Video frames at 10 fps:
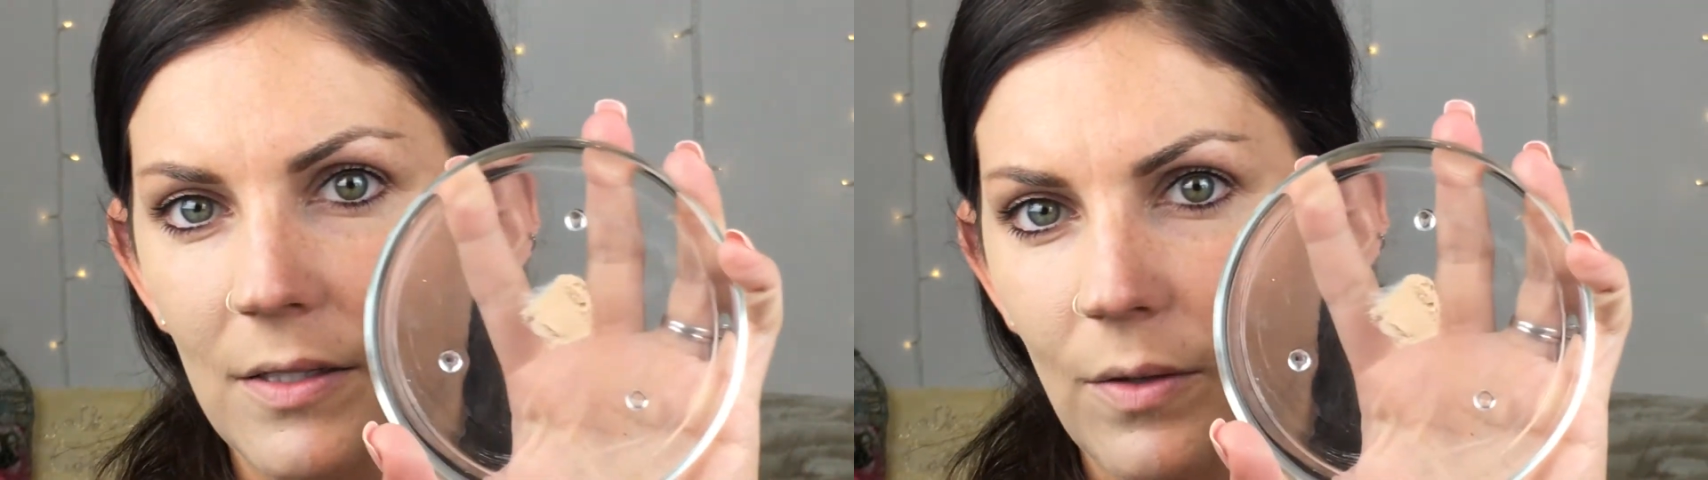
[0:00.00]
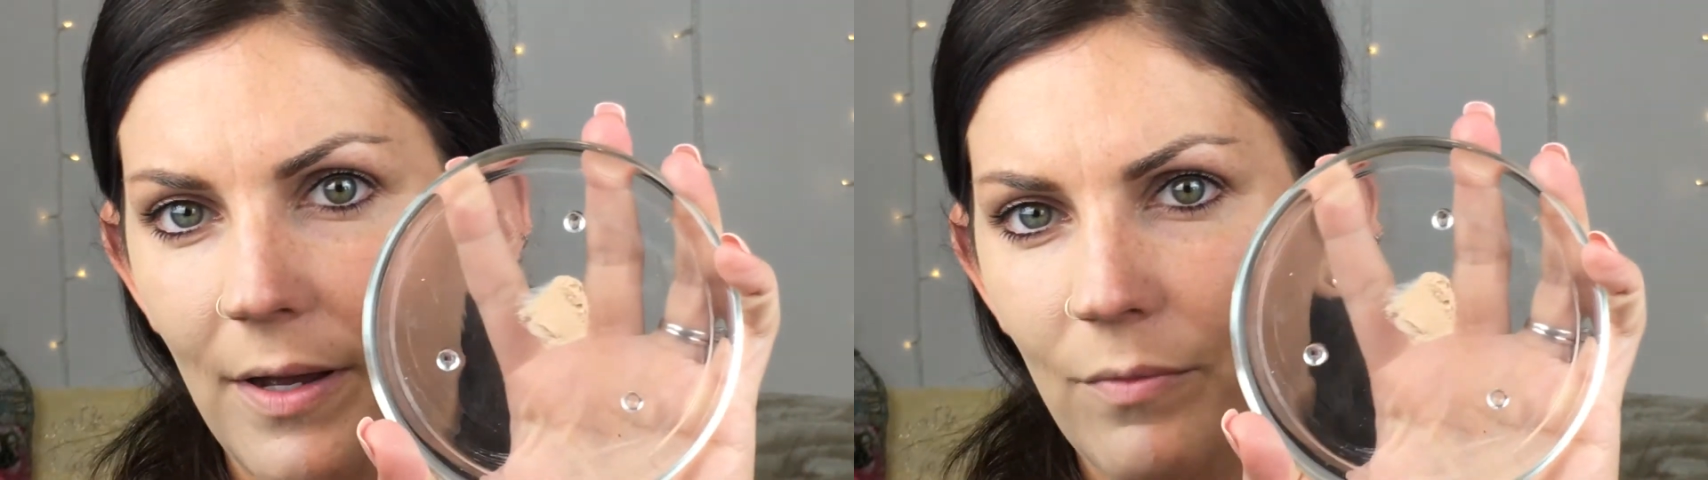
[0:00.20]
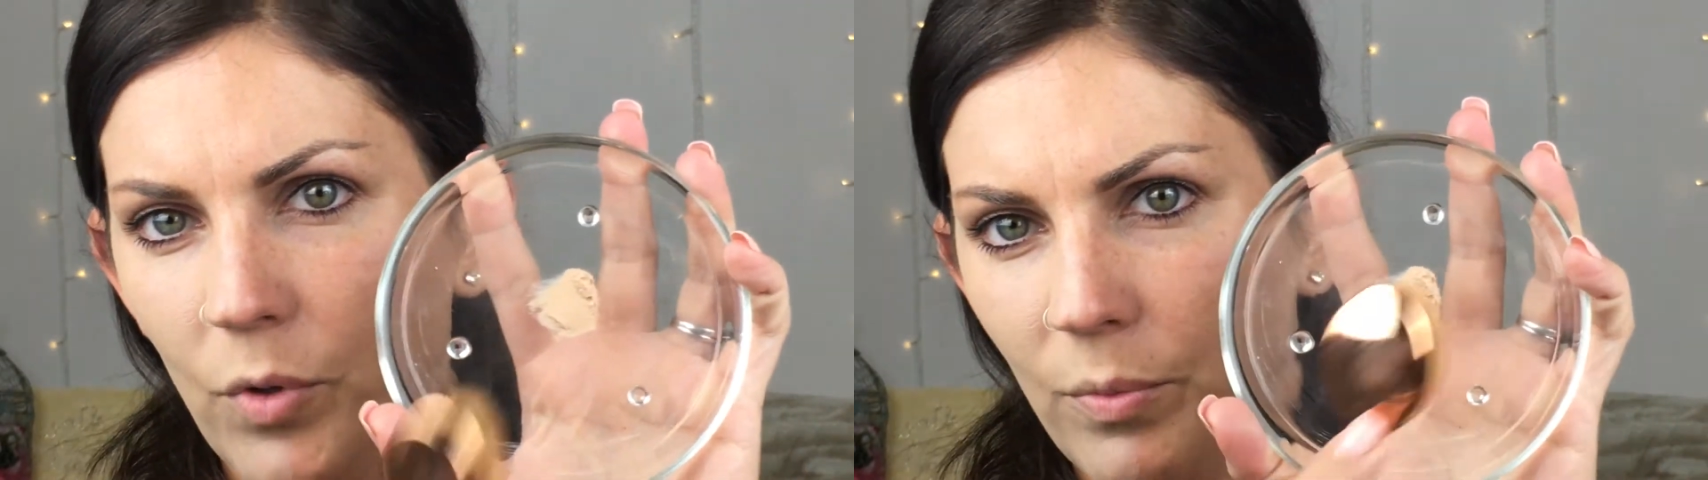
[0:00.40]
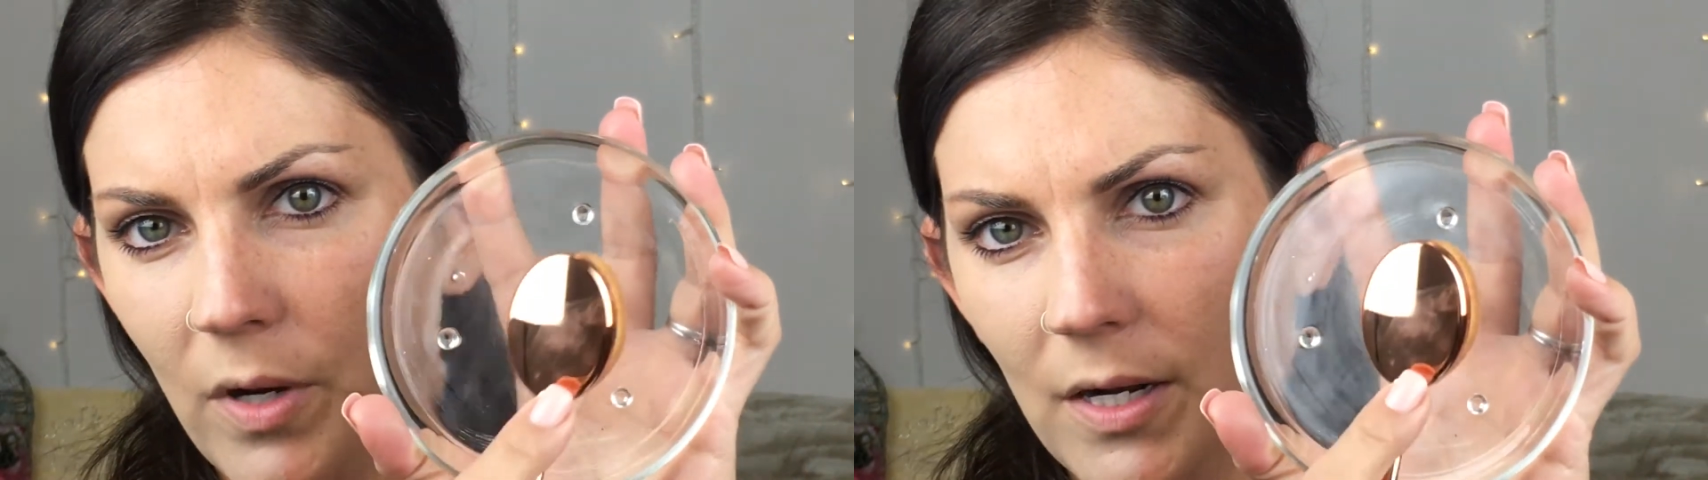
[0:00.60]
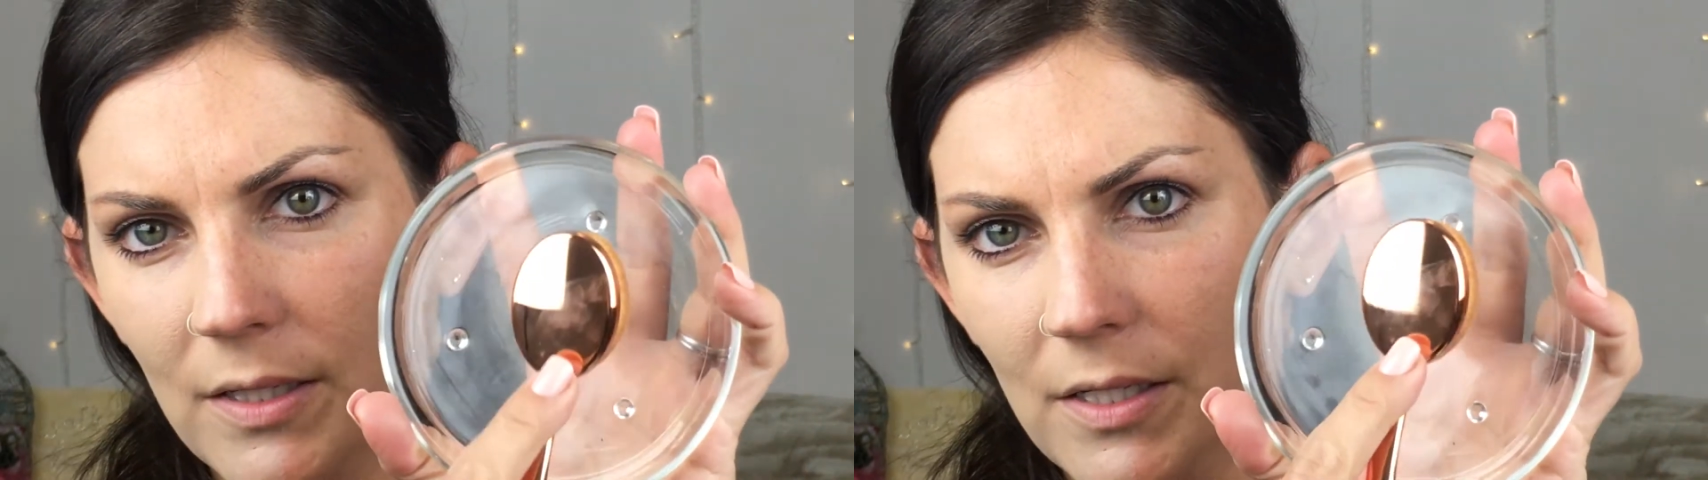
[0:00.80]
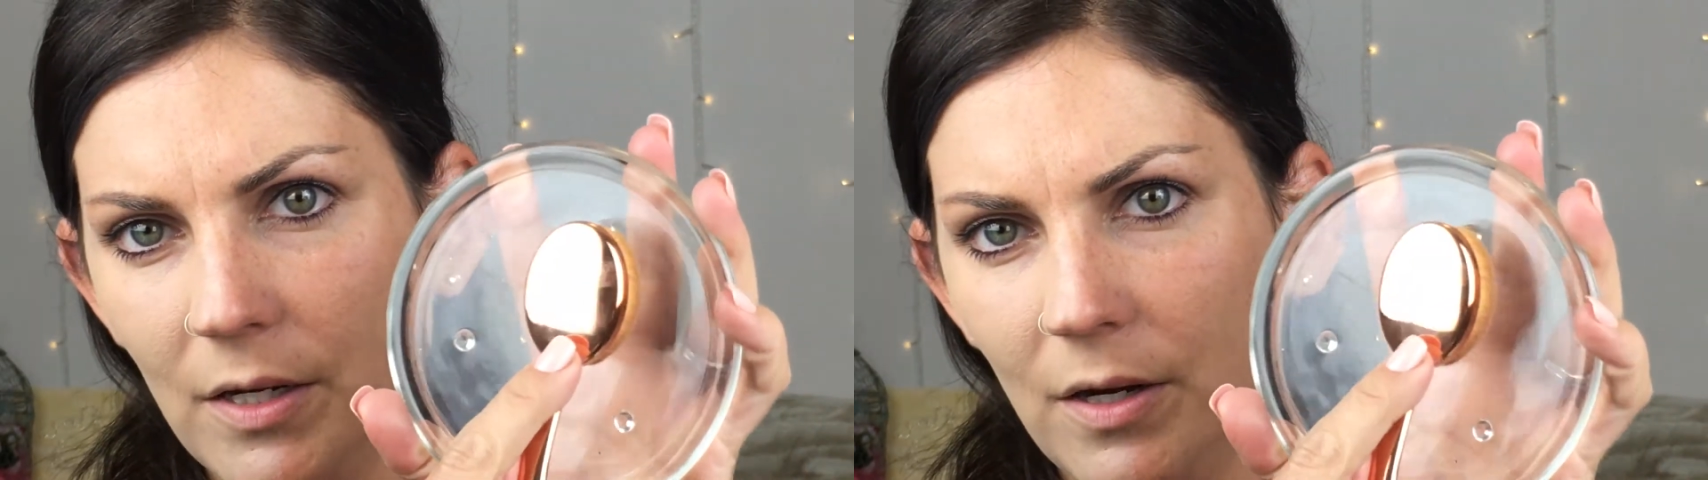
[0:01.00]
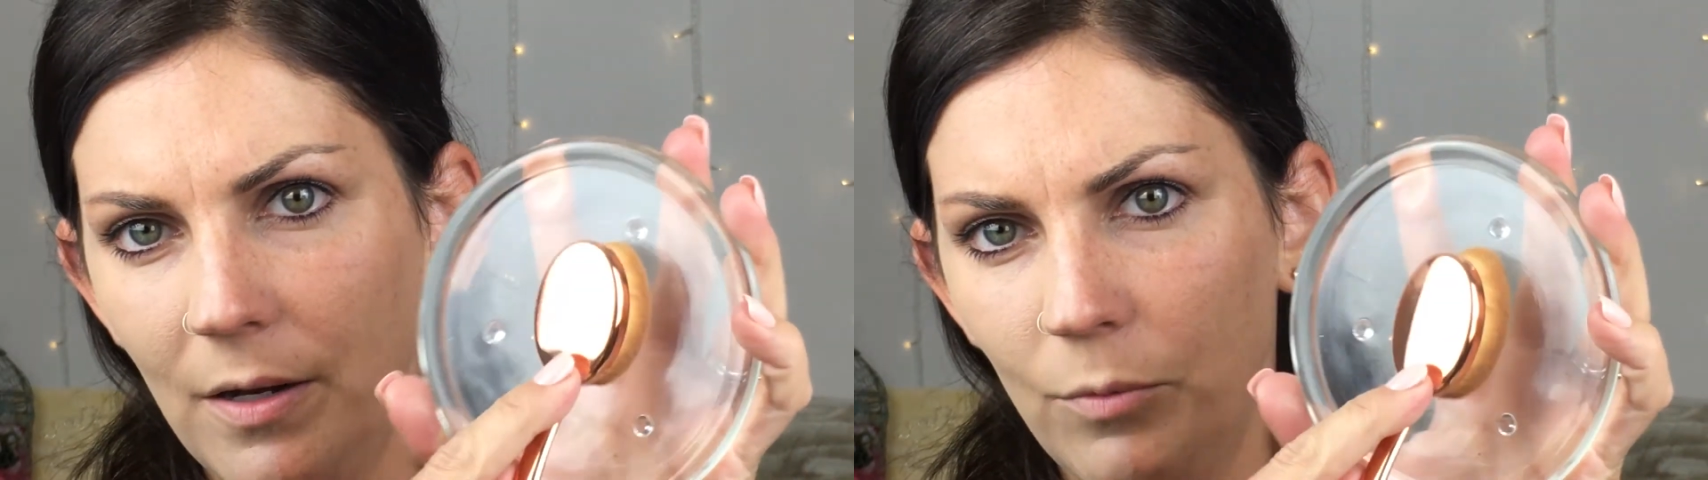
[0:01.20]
so I have more product here.